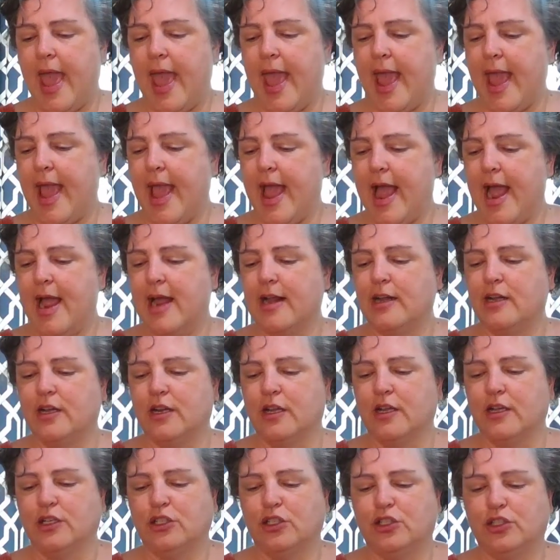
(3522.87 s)

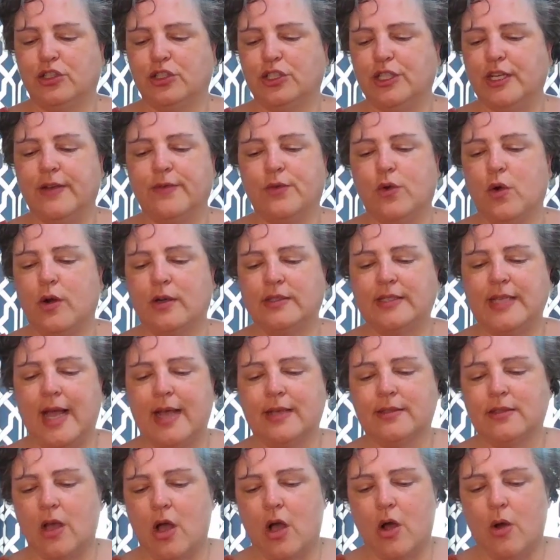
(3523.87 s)
And she, of course,
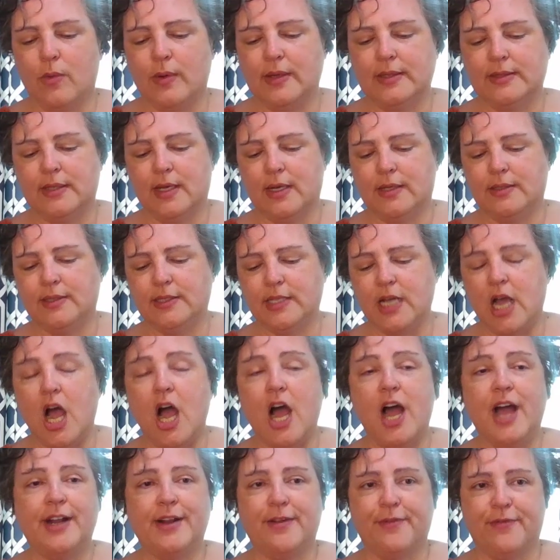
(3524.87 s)
has always a
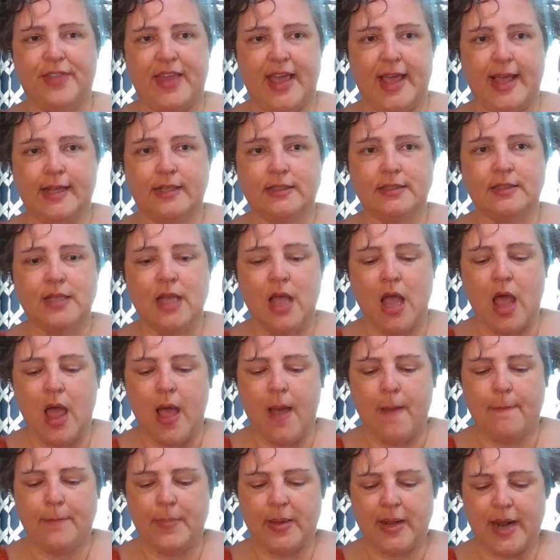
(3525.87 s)
ton of things,
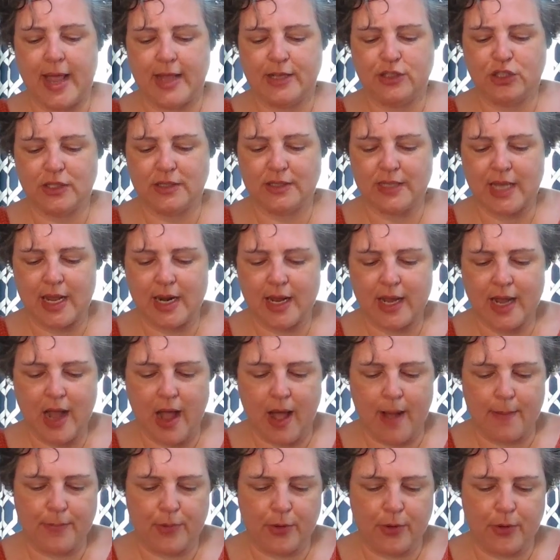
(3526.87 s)
but I just got a
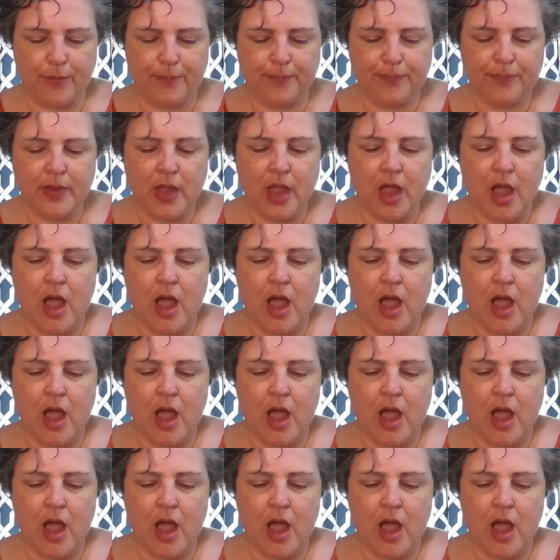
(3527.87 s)
couple.